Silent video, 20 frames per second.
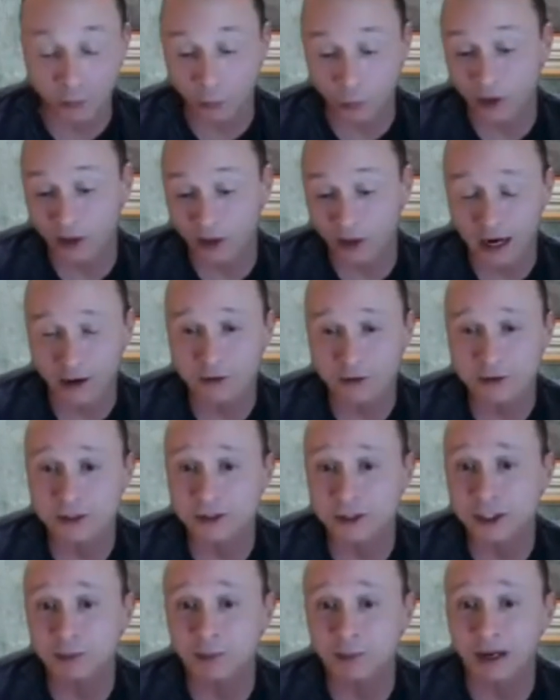that the
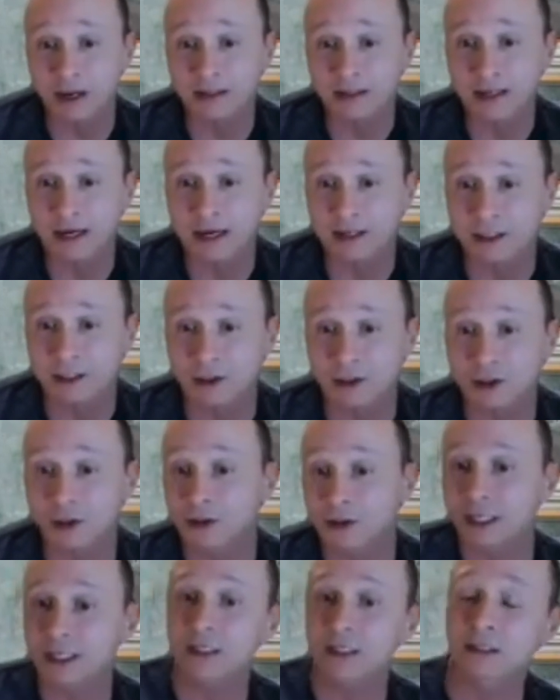warehouse spend
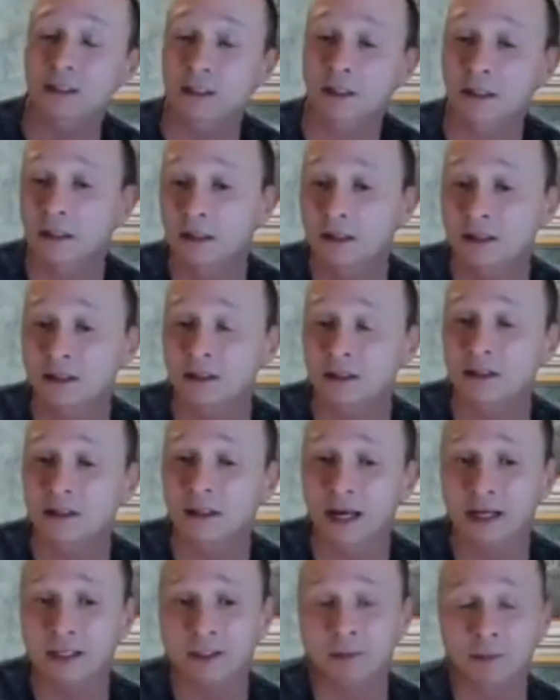has increased
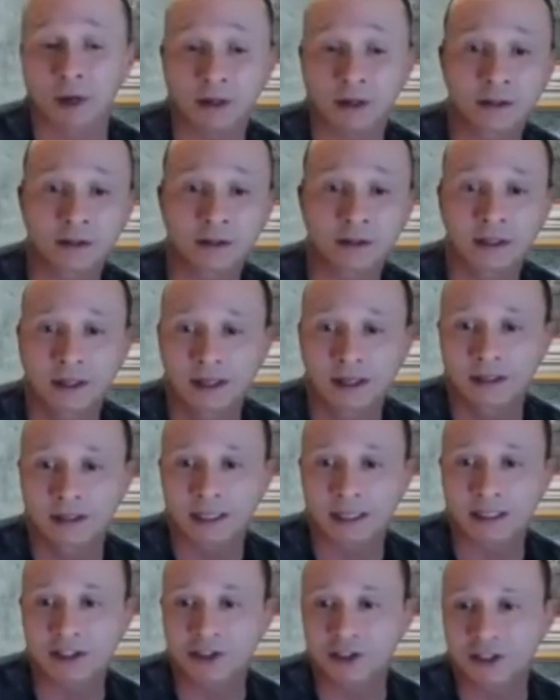since last
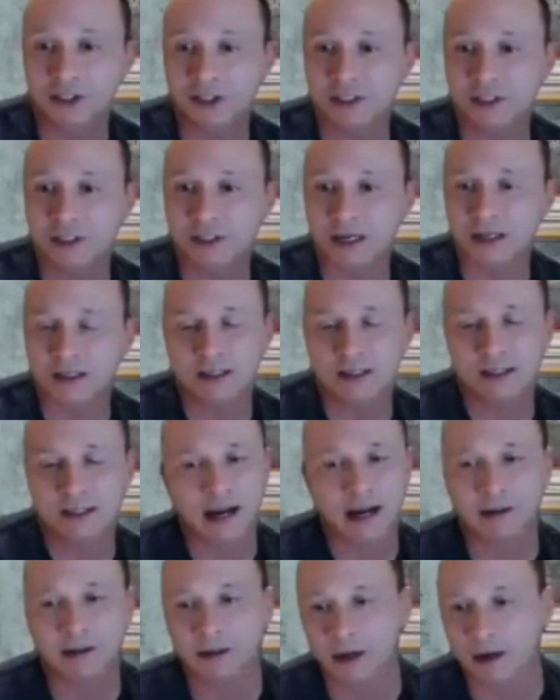month,
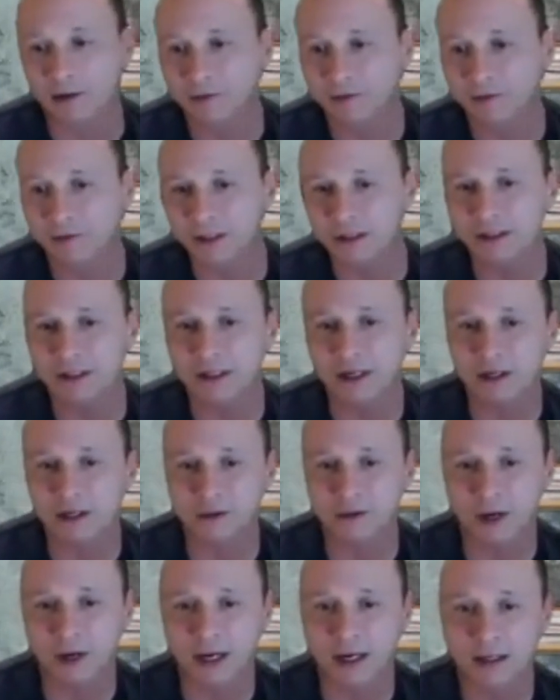that's not enough
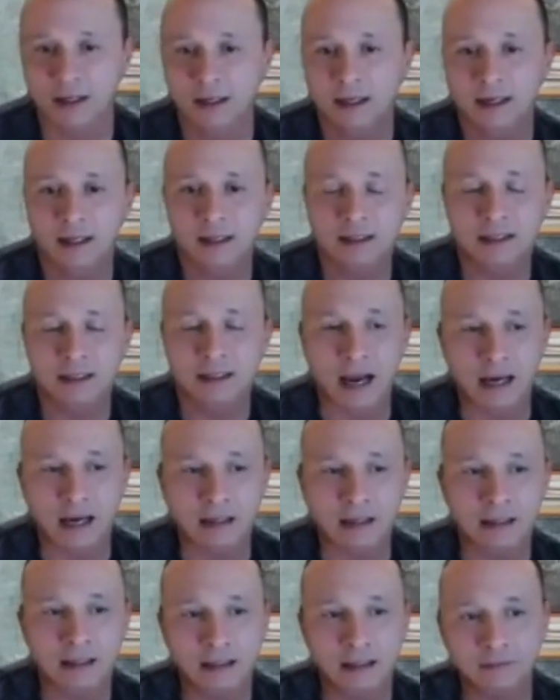these days, right?
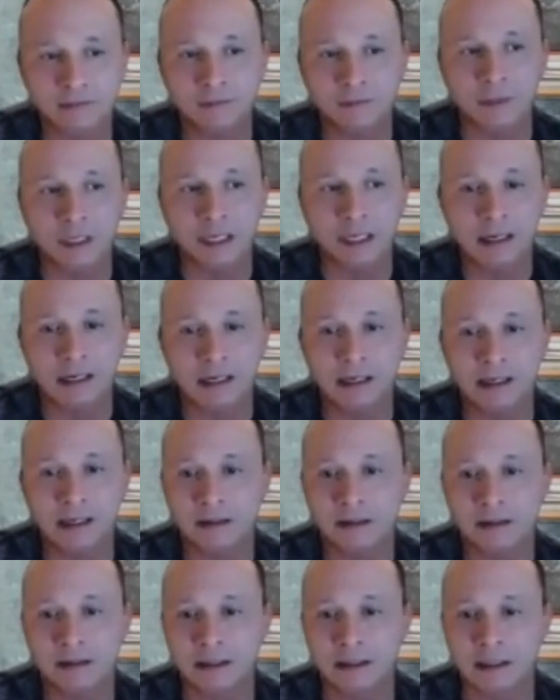It's not going to give
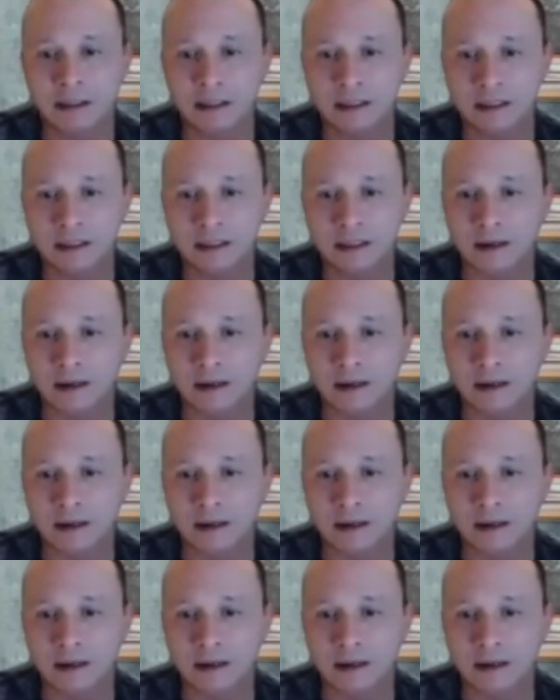me